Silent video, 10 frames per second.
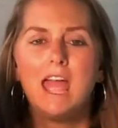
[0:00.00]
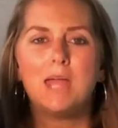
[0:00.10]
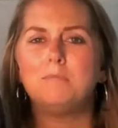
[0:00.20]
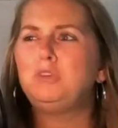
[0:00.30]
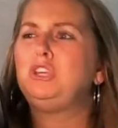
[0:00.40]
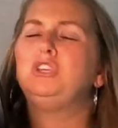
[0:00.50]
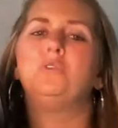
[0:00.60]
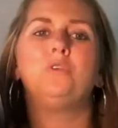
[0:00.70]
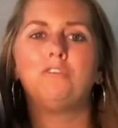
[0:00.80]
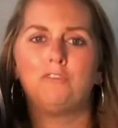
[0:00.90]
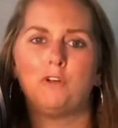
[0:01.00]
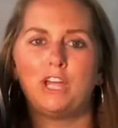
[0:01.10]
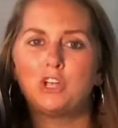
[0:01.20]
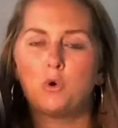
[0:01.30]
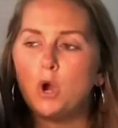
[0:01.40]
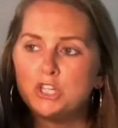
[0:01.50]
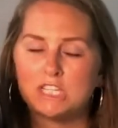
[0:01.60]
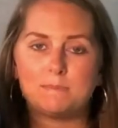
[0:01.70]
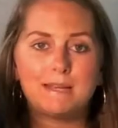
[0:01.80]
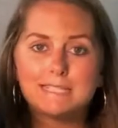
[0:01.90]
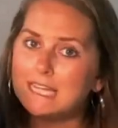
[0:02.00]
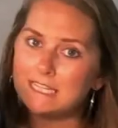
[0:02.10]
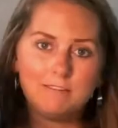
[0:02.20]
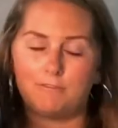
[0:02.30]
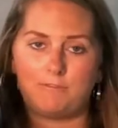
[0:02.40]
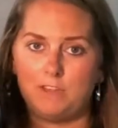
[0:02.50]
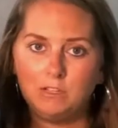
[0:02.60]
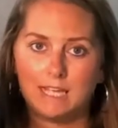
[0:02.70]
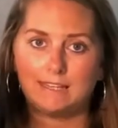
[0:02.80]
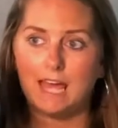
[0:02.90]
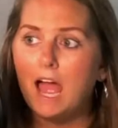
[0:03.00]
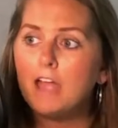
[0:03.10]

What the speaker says: and beautiful and gorgeous because I didn't feel like that.